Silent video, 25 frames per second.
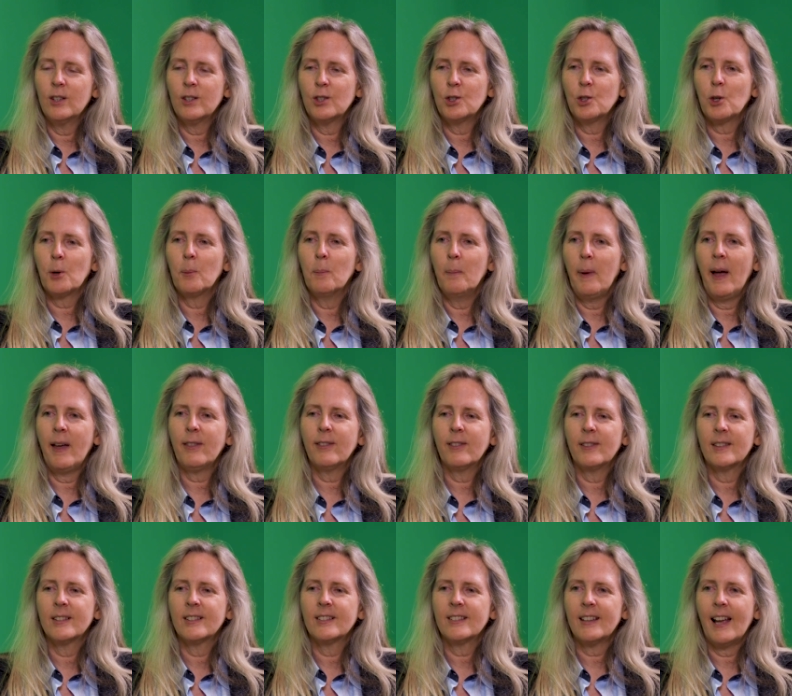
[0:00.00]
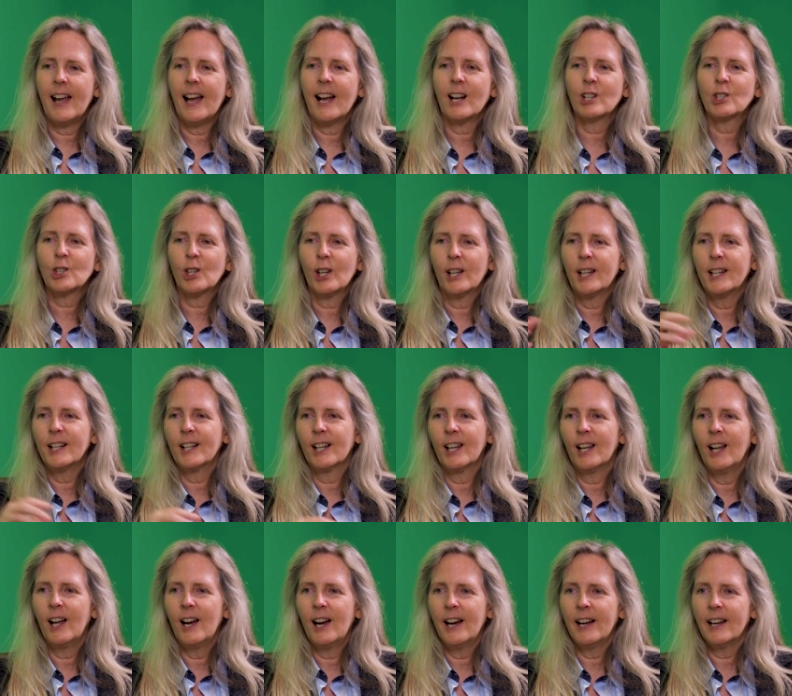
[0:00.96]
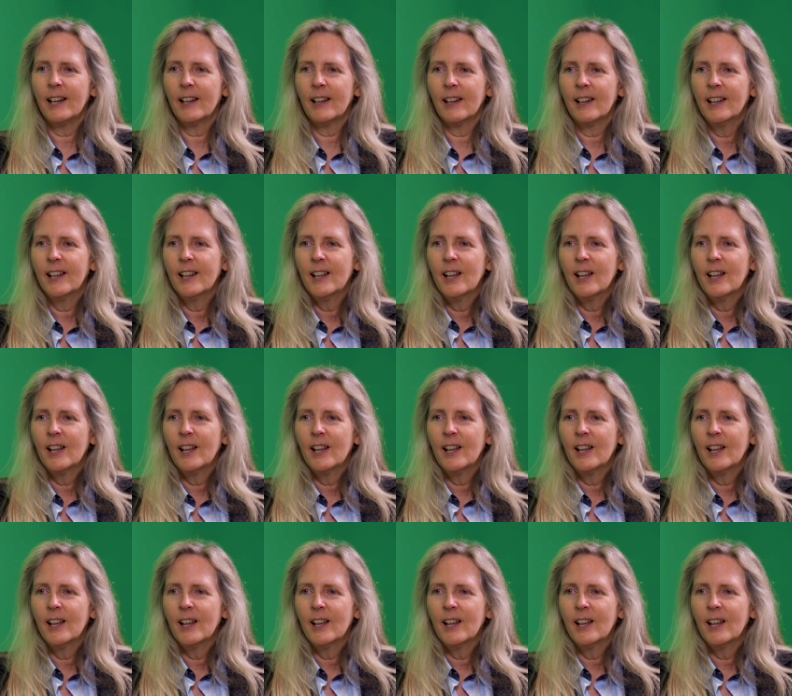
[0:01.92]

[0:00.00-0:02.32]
does your methods actually align?